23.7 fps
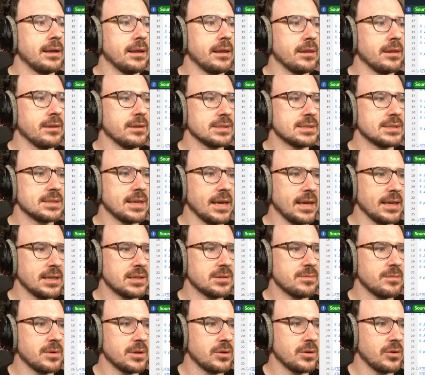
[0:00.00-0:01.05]

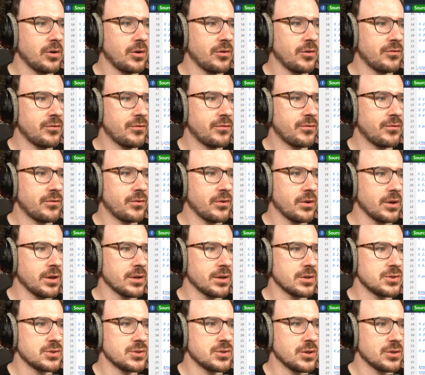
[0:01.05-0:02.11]
statement of
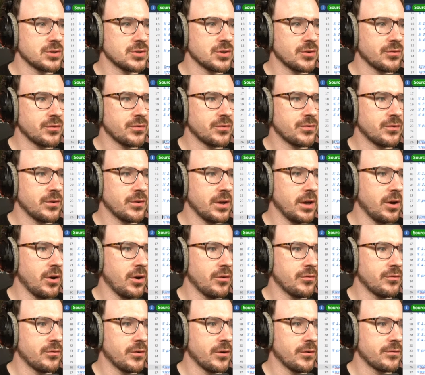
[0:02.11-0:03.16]
Church of
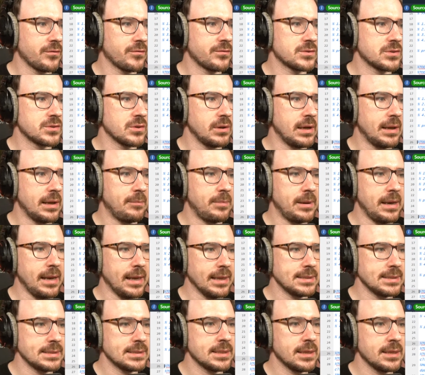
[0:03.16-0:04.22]
Solar
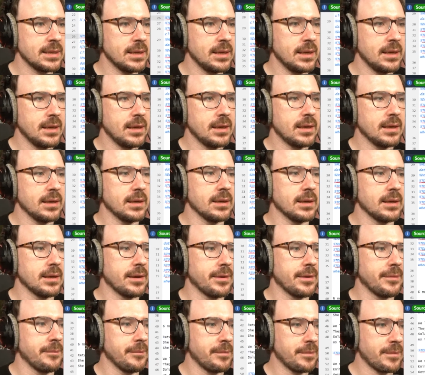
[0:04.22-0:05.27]
Plus
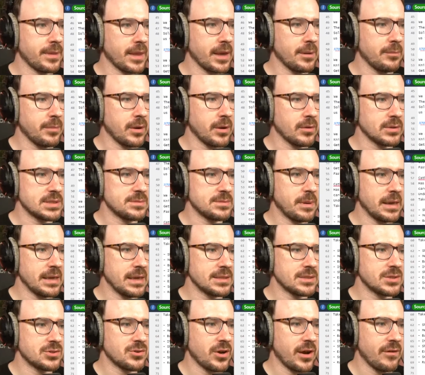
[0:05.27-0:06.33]
about space
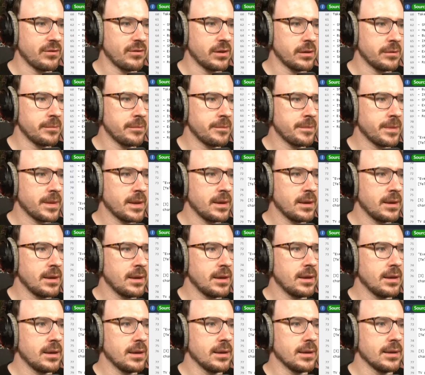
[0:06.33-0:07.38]
travel.
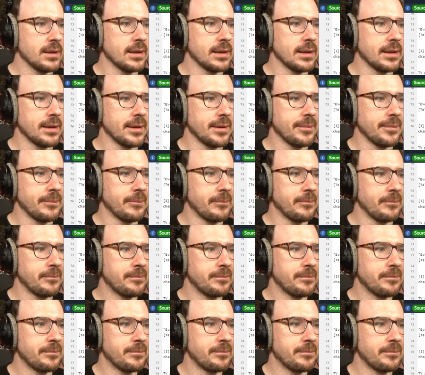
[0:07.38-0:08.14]
The